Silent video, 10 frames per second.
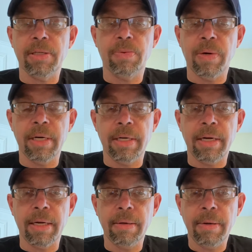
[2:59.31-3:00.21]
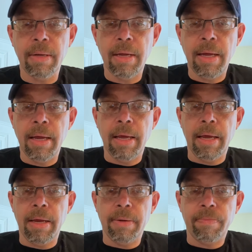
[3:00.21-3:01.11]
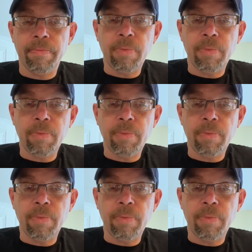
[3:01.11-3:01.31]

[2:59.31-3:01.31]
one and done. And